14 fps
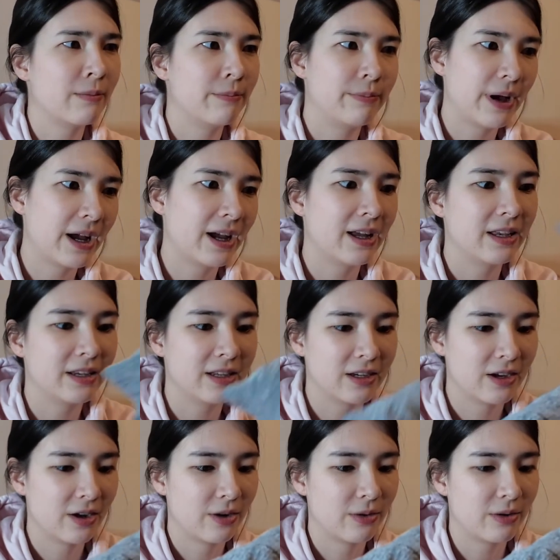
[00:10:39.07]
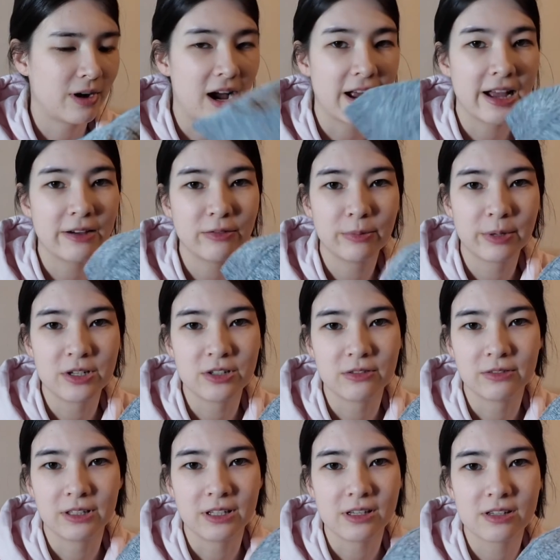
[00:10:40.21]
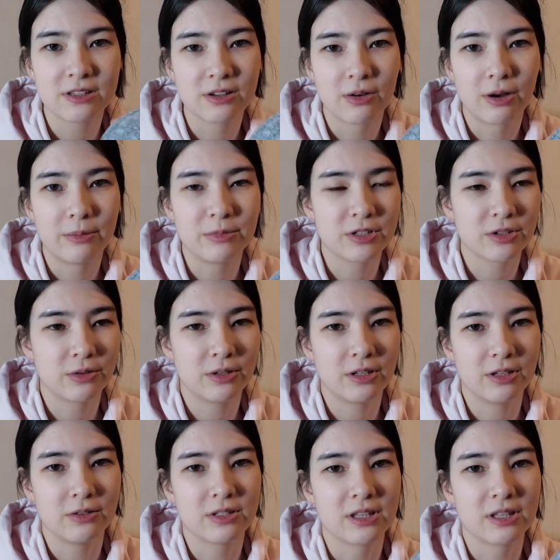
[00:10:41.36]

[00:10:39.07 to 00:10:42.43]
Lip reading: But, you know, I have a bunch of these, so I'm just going to use